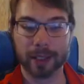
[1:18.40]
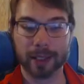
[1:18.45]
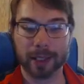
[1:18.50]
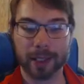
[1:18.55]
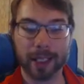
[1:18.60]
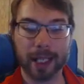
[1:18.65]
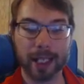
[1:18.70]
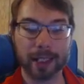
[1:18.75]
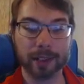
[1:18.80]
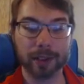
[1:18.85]

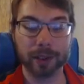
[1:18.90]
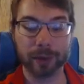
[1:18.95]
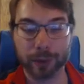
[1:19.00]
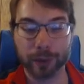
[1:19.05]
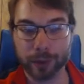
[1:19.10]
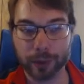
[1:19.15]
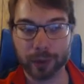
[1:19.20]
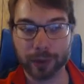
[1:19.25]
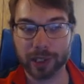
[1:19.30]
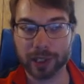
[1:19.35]
And that
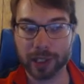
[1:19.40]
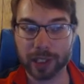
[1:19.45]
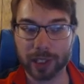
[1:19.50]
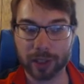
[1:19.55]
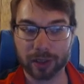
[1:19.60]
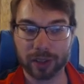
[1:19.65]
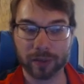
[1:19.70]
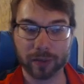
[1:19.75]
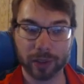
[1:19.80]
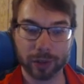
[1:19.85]
includes
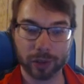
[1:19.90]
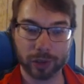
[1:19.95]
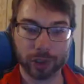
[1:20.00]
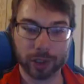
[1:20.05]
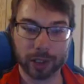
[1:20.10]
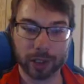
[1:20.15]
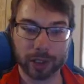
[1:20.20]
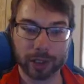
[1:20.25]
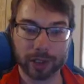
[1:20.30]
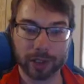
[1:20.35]
Neo's
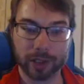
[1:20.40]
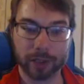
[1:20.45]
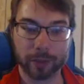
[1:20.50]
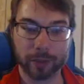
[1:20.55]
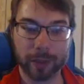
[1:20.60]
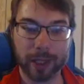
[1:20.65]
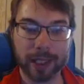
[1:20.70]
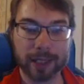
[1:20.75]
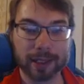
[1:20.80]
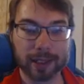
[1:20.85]
Fusion. So
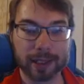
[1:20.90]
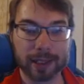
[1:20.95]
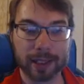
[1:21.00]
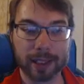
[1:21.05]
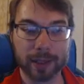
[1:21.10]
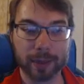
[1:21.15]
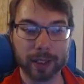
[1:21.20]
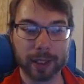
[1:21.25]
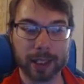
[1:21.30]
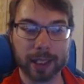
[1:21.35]

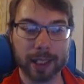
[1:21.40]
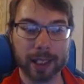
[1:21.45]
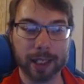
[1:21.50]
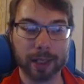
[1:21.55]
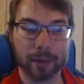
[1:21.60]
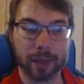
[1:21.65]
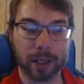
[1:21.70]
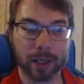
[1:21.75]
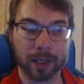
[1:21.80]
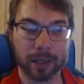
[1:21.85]
basically with
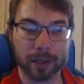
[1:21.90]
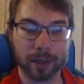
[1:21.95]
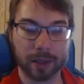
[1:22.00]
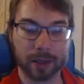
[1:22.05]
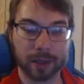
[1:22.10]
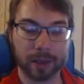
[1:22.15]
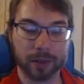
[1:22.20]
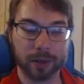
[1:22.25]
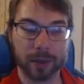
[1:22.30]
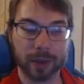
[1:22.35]
him
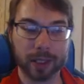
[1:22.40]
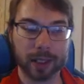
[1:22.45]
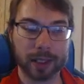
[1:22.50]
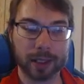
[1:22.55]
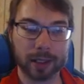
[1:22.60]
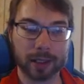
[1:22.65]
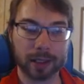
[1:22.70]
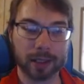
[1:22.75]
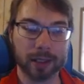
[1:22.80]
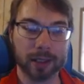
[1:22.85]

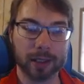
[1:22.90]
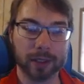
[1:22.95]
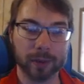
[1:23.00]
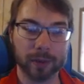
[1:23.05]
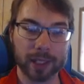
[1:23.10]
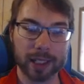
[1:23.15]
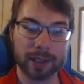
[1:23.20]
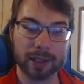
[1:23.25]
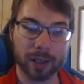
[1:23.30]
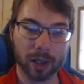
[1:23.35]

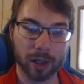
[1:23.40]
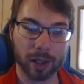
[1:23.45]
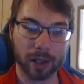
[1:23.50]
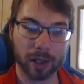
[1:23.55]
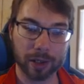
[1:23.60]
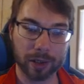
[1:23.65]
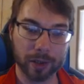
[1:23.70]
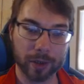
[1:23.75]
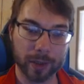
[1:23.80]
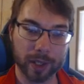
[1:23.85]
with this
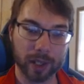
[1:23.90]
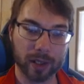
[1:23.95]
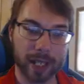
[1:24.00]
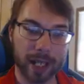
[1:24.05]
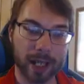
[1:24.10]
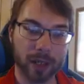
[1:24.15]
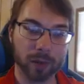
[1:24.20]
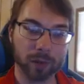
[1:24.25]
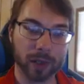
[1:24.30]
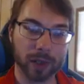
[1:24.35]
card, we are
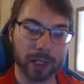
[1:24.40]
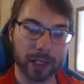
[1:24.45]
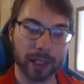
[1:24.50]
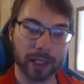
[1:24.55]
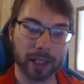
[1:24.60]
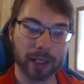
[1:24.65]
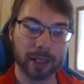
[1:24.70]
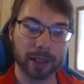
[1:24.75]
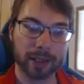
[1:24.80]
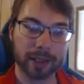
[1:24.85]
now
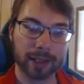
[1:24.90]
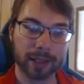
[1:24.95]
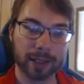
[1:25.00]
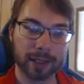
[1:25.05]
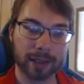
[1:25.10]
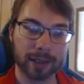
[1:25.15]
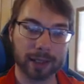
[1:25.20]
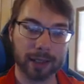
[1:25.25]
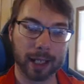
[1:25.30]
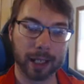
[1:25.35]
running
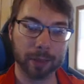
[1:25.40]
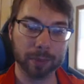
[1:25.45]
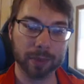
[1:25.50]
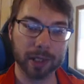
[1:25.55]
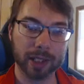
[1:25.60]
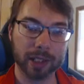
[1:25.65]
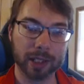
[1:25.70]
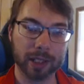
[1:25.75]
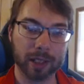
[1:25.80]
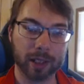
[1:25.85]
6
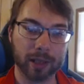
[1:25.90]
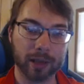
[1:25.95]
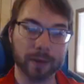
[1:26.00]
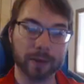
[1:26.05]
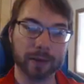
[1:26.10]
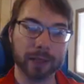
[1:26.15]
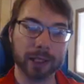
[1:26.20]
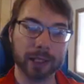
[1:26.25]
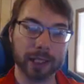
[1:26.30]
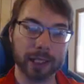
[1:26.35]
copies
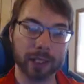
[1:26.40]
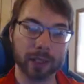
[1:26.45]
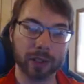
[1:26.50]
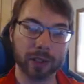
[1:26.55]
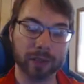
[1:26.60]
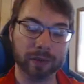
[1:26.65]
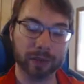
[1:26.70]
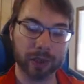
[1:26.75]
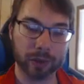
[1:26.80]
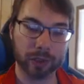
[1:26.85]
of
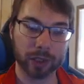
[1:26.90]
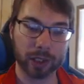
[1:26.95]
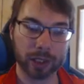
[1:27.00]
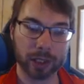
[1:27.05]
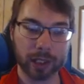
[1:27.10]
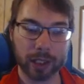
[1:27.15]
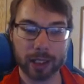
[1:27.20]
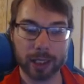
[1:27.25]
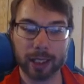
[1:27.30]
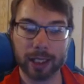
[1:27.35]
Neo's Fusion.
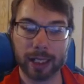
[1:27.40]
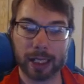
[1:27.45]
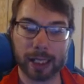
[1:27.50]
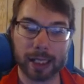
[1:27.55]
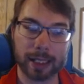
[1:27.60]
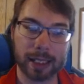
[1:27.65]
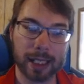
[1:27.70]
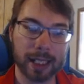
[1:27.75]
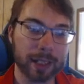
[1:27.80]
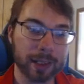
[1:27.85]

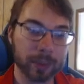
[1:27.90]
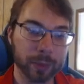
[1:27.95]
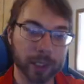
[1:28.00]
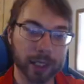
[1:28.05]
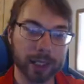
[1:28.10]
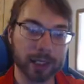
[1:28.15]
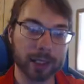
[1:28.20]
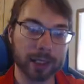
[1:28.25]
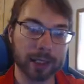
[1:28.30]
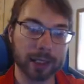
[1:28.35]
And that is
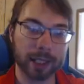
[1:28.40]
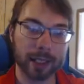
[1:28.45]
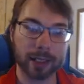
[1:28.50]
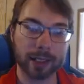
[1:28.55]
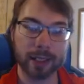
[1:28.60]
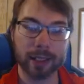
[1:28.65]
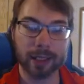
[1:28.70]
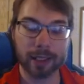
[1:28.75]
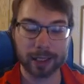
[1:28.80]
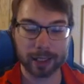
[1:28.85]
pretty
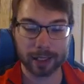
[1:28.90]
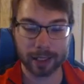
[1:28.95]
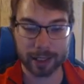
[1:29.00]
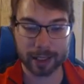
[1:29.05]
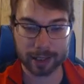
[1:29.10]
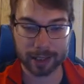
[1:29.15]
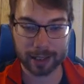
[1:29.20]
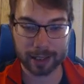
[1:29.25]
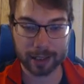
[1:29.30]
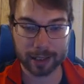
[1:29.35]
insane.
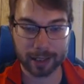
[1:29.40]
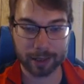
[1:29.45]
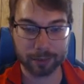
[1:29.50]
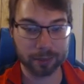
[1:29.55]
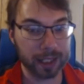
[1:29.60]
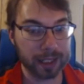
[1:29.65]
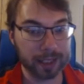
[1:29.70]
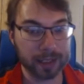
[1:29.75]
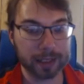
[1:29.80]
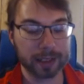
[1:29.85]
Like that
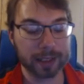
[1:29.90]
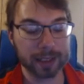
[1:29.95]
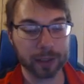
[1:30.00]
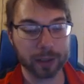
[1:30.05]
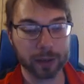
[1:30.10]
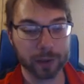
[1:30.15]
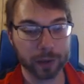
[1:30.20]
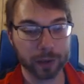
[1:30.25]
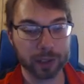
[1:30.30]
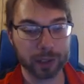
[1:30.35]
makes the
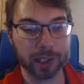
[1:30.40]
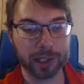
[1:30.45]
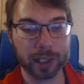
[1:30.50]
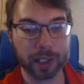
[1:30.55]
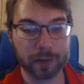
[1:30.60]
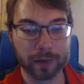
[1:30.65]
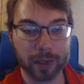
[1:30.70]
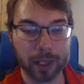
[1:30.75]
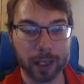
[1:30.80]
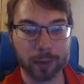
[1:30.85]
Neo's Fusion
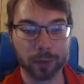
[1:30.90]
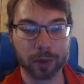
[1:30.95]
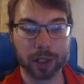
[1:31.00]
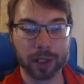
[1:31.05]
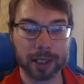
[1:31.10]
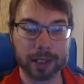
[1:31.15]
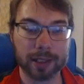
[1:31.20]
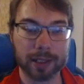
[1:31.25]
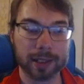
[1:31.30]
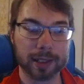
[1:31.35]
stuff a lot more
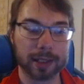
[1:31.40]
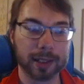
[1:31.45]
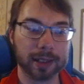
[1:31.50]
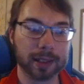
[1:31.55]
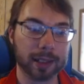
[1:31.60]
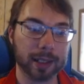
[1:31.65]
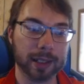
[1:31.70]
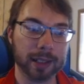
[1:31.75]
consistent.